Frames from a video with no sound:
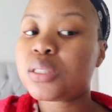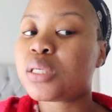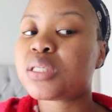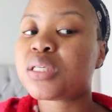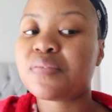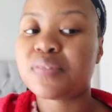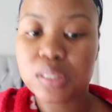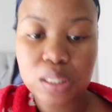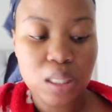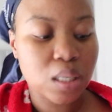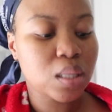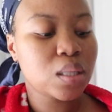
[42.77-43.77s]
the
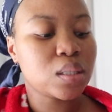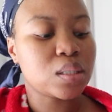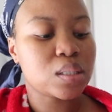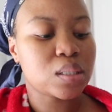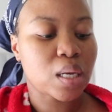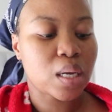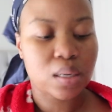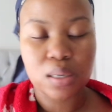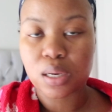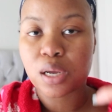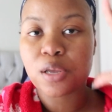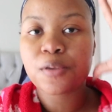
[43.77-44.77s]
17th. It's a
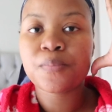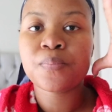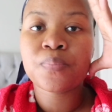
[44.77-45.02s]
Saturday